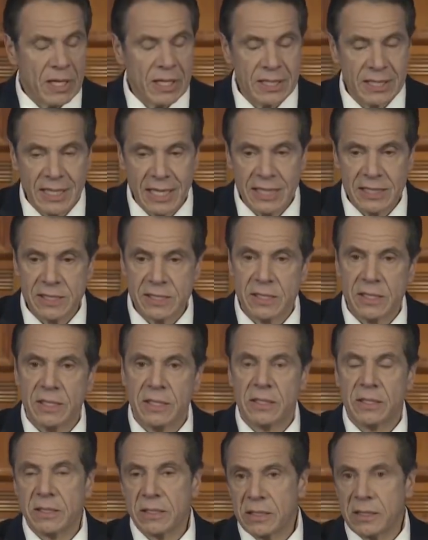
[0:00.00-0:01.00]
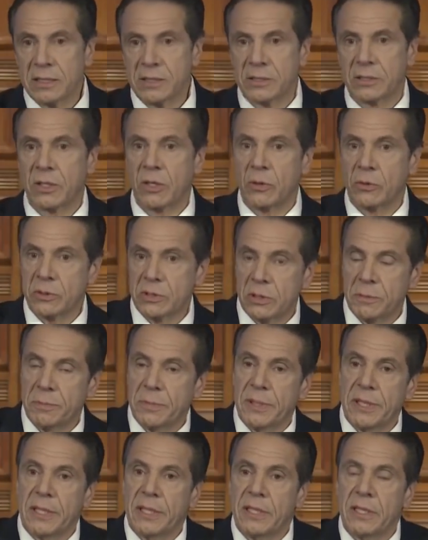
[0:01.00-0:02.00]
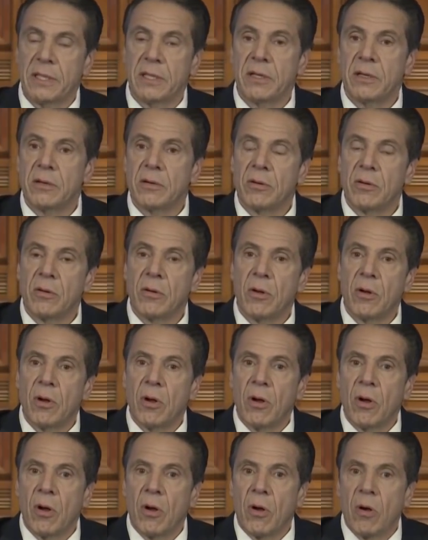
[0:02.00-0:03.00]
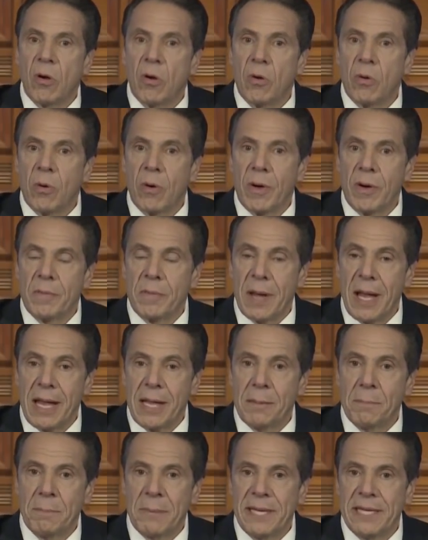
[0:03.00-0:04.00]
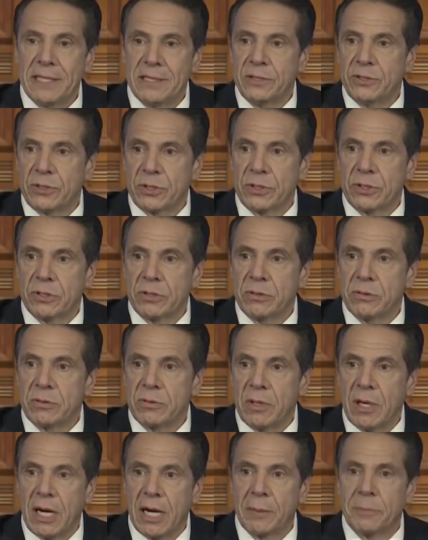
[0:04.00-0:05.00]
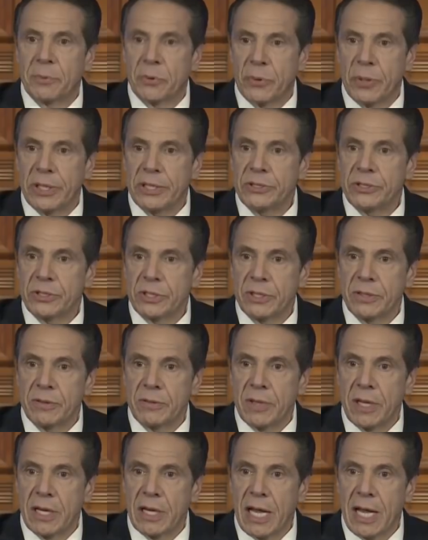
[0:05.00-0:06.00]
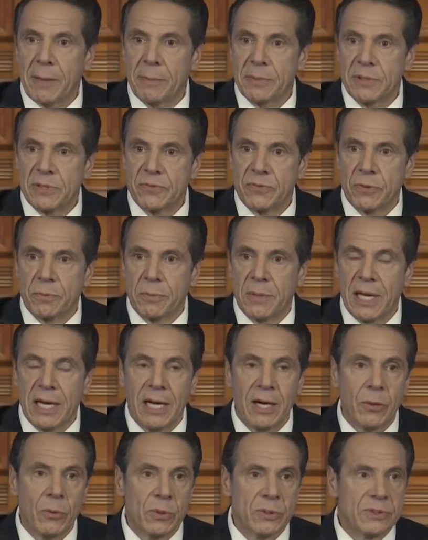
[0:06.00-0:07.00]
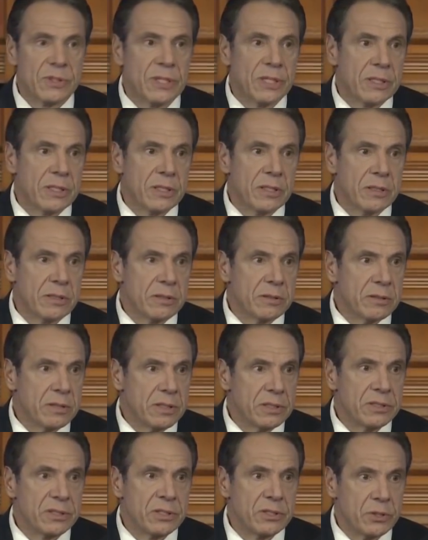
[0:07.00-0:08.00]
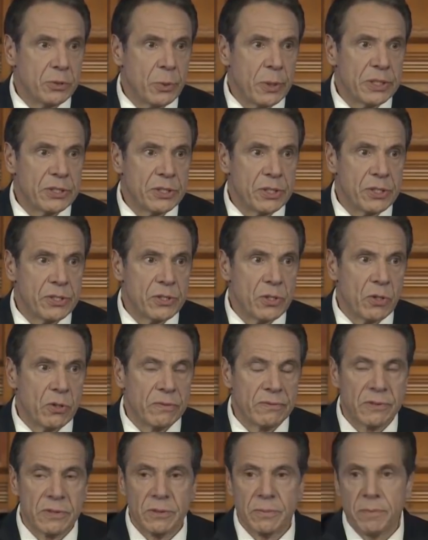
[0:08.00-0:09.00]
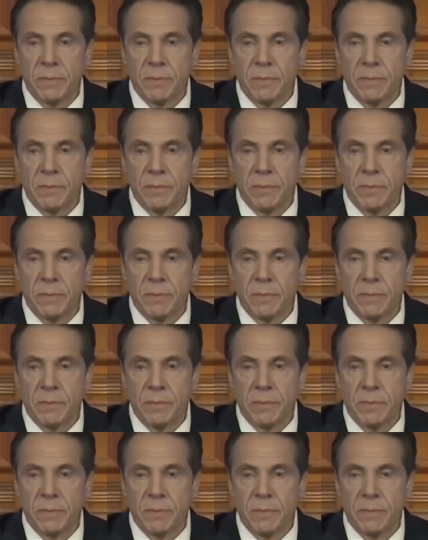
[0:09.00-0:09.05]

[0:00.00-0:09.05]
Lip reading: Testing is going to be a major operation that happens from now until the situation is over.